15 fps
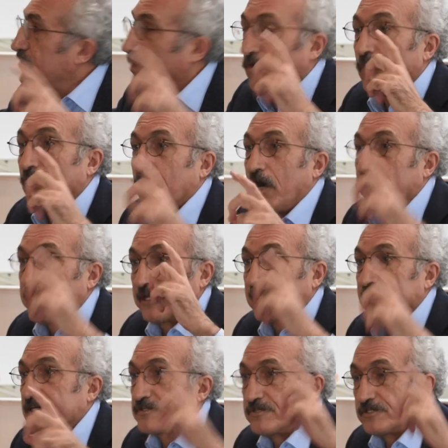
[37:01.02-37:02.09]

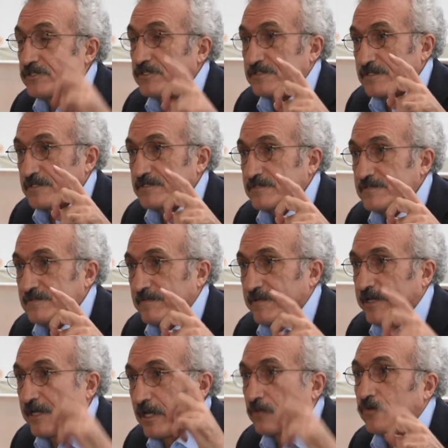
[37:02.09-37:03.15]
Quranic exegesis.
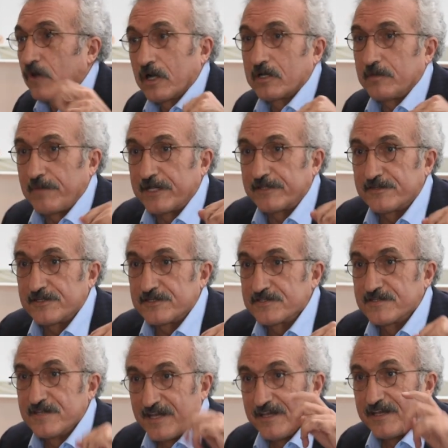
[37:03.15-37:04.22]
And I'll talk about
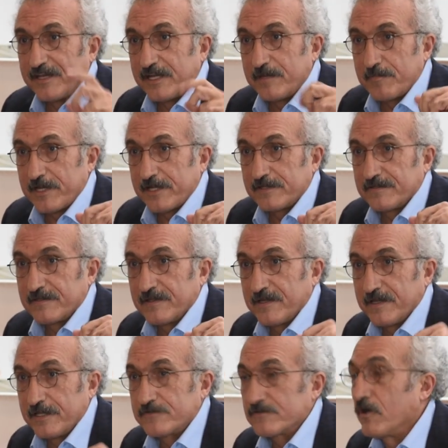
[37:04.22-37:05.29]
this in a minute.
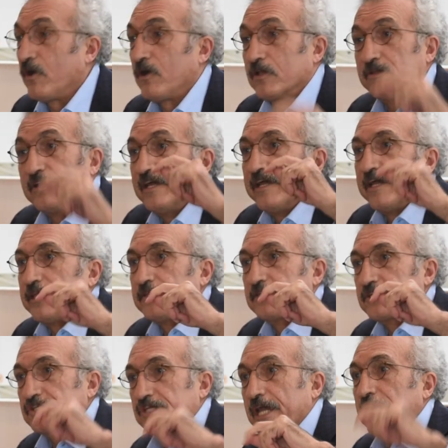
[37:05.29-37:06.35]
It's called In
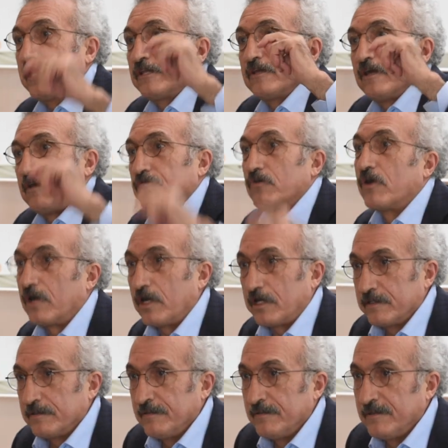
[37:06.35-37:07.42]
the Shade of
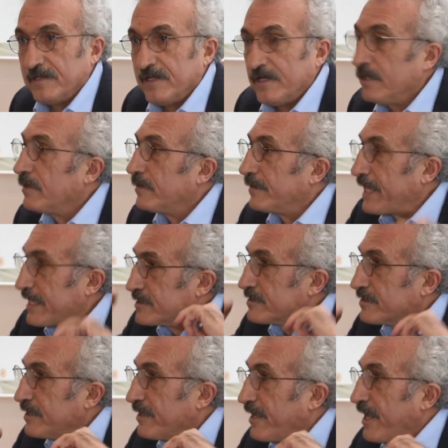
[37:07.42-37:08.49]
Quran.
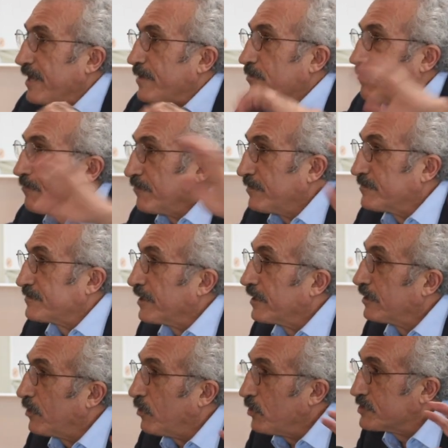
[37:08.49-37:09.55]
That's the name of
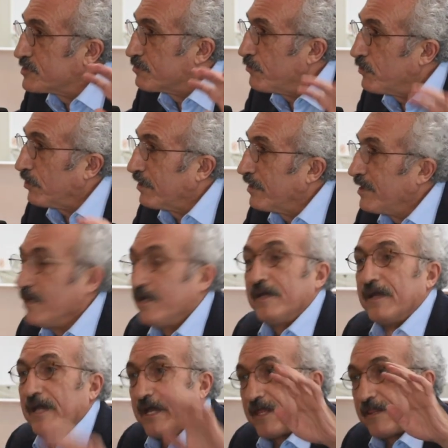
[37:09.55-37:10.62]
Sayyad Qutb's book,
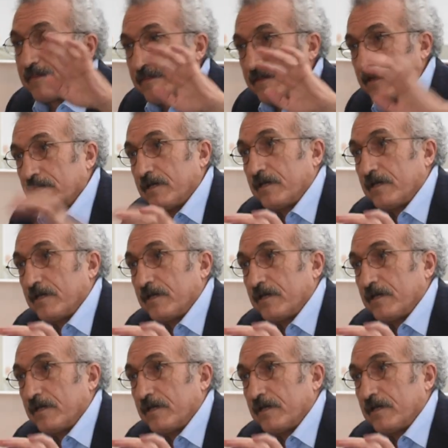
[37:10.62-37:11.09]
and